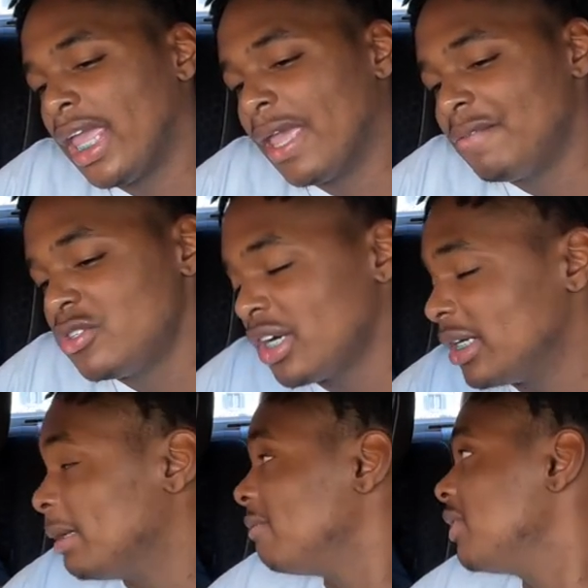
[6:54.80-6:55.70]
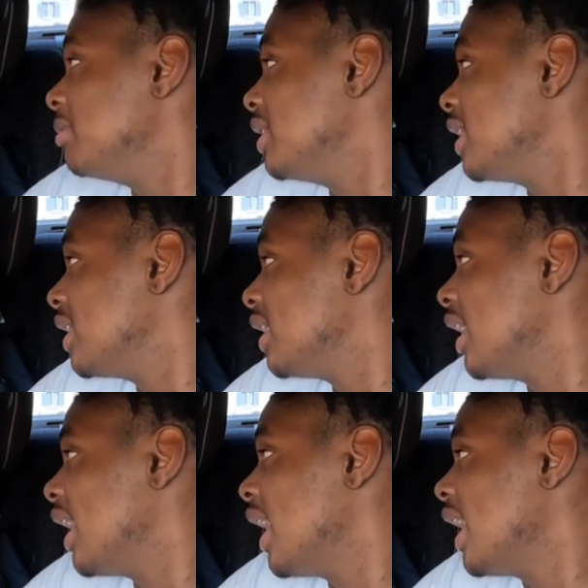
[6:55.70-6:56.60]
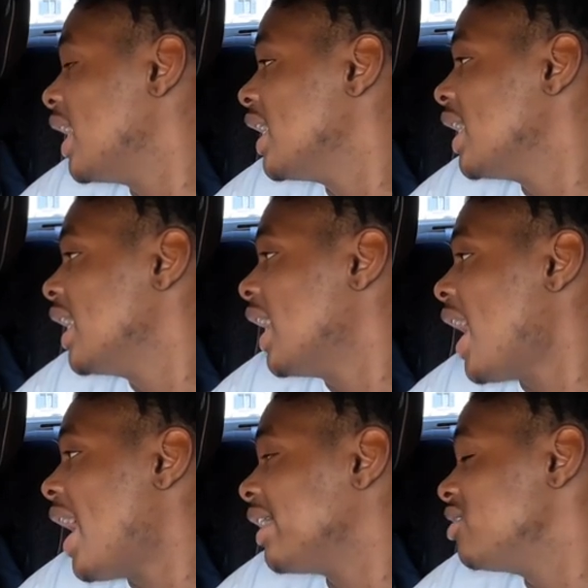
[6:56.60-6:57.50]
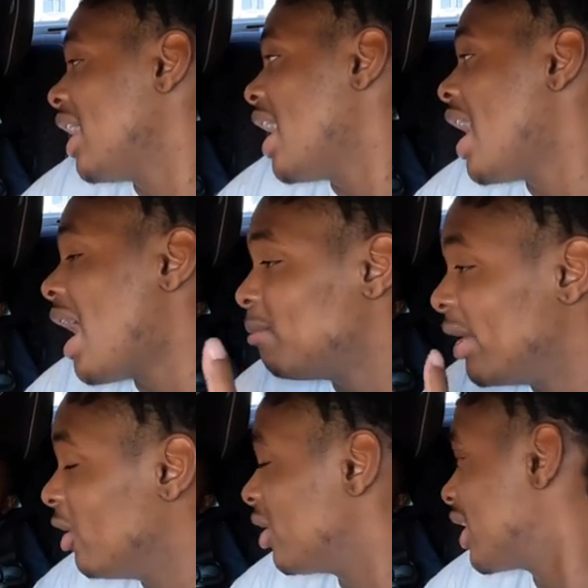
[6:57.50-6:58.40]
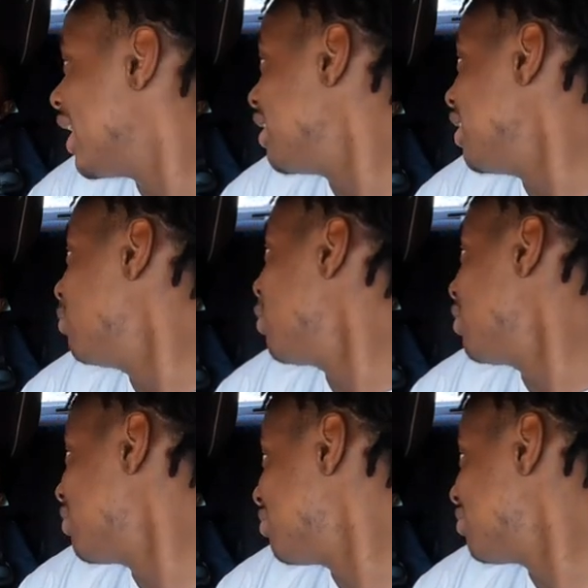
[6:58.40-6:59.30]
bro. If you turn up for me, I'll, I'll buy you all the candy you want.